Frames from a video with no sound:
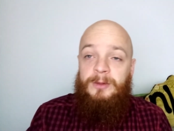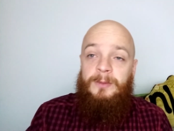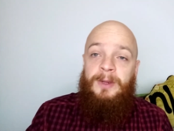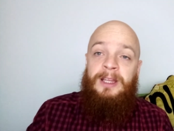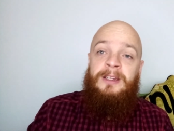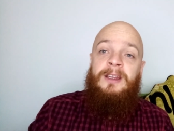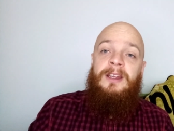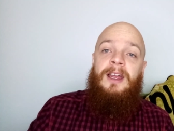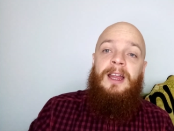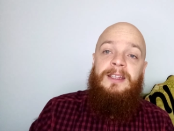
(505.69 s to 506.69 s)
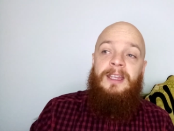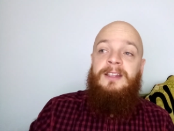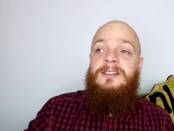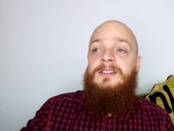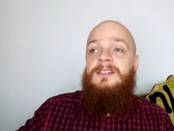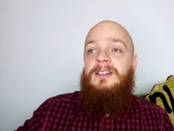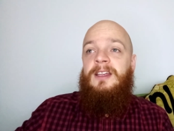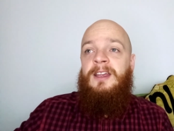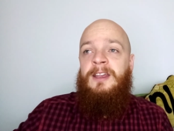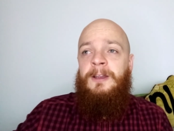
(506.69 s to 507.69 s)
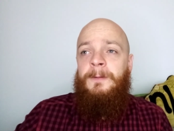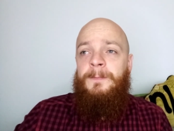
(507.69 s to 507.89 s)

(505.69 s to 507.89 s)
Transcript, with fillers: McMahon against uh,